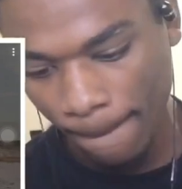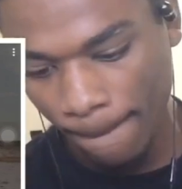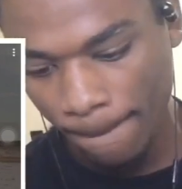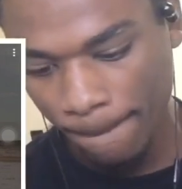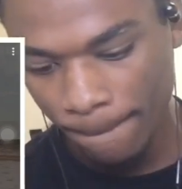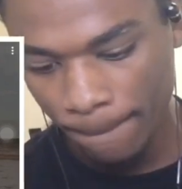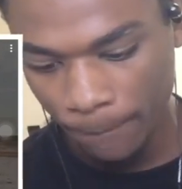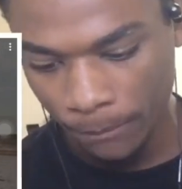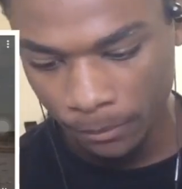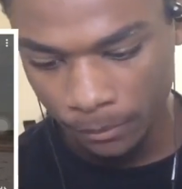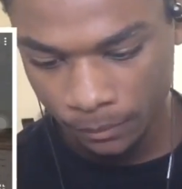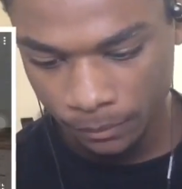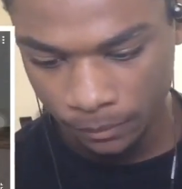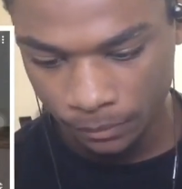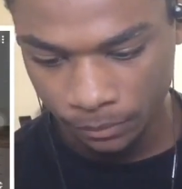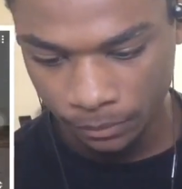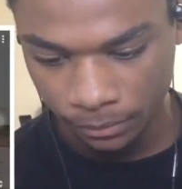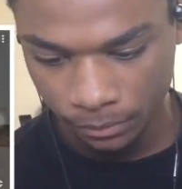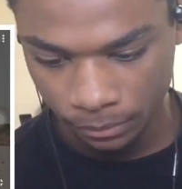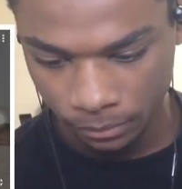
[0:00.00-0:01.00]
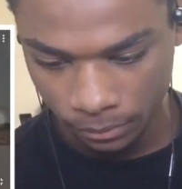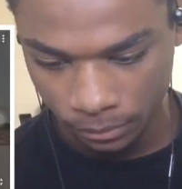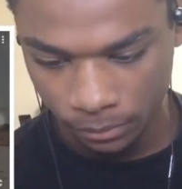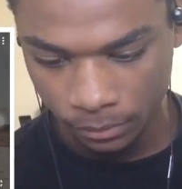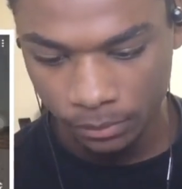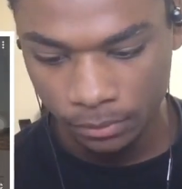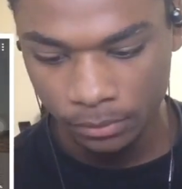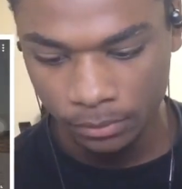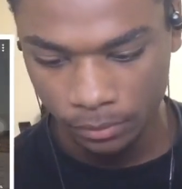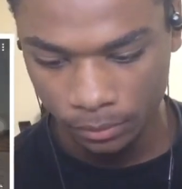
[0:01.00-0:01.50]
buttons like type
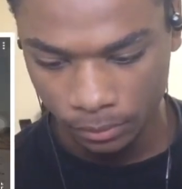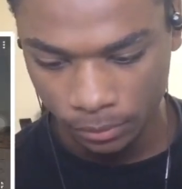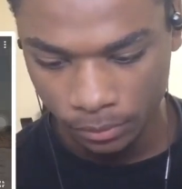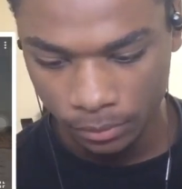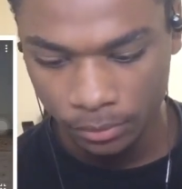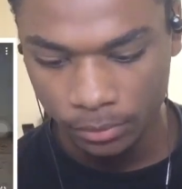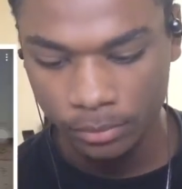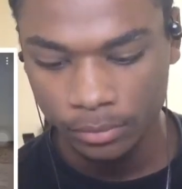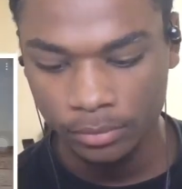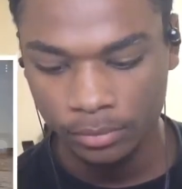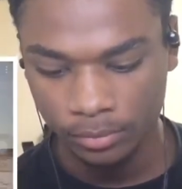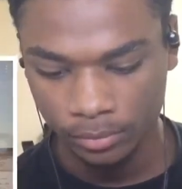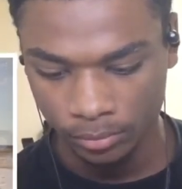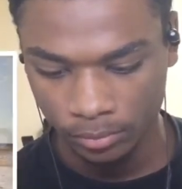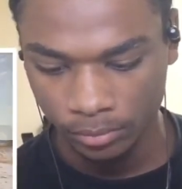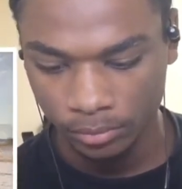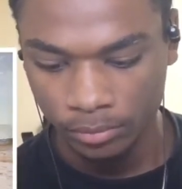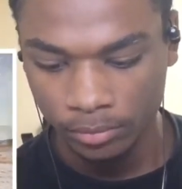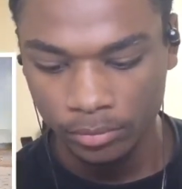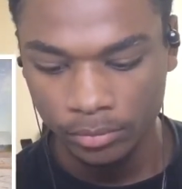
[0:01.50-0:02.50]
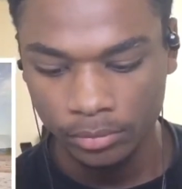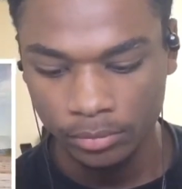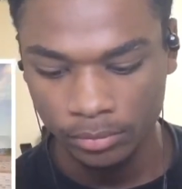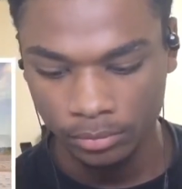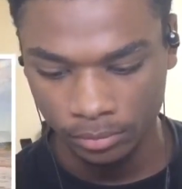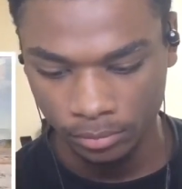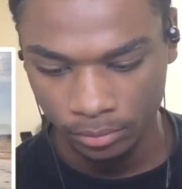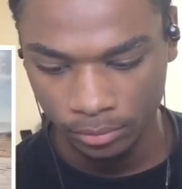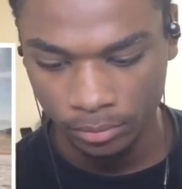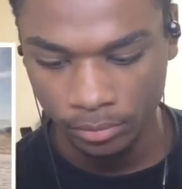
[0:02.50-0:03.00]
right. This is like a movie, but
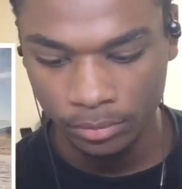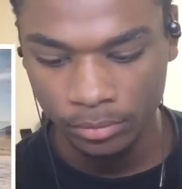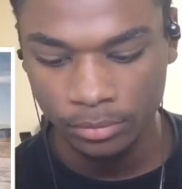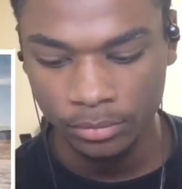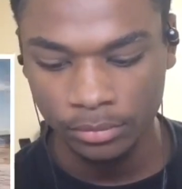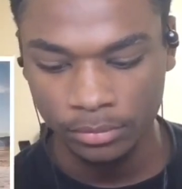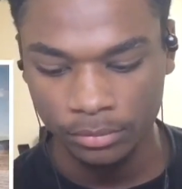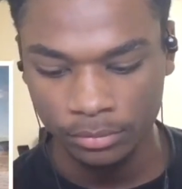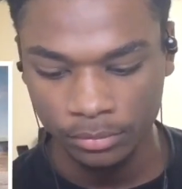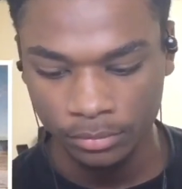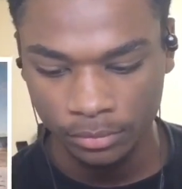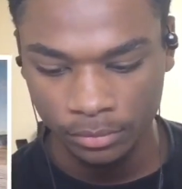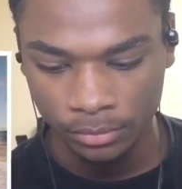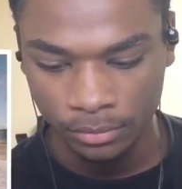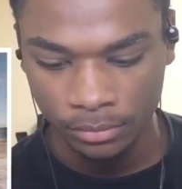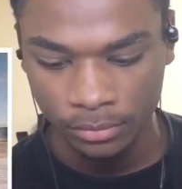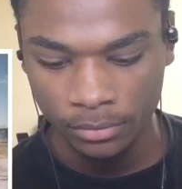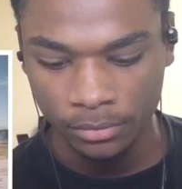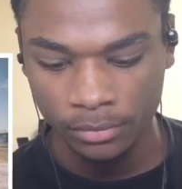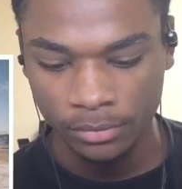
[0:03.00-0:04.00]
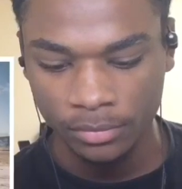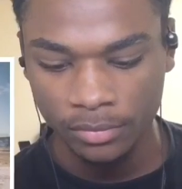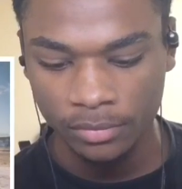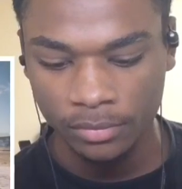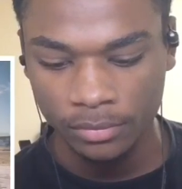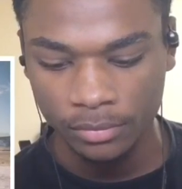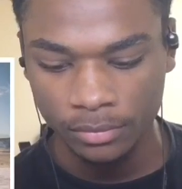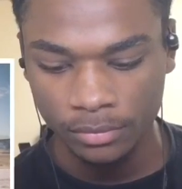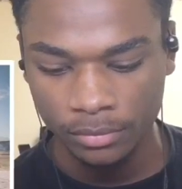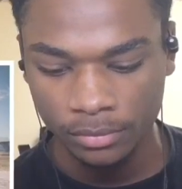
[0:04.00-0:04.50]
it's really very lifelike.
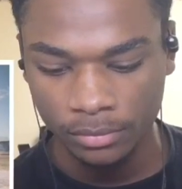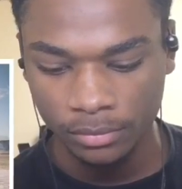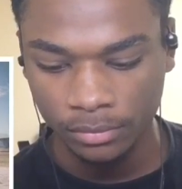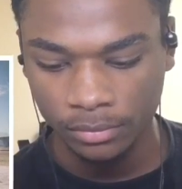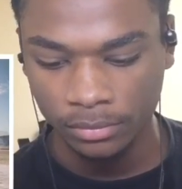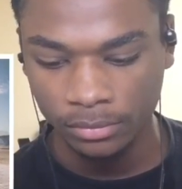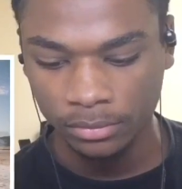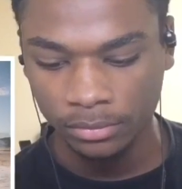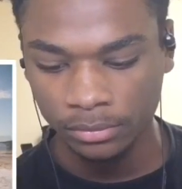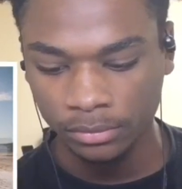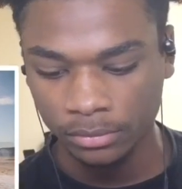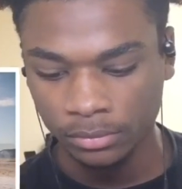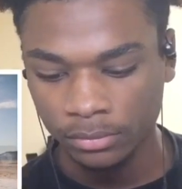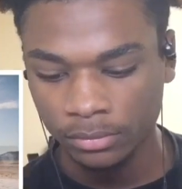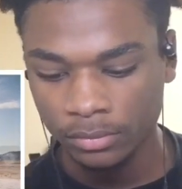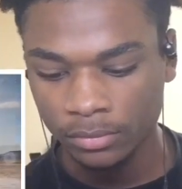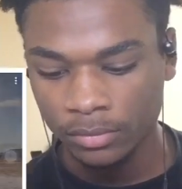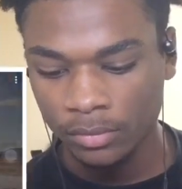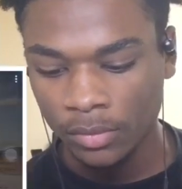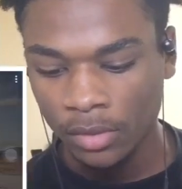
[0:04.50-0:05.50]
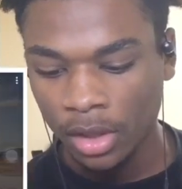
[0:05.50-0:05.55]
Every single night, right?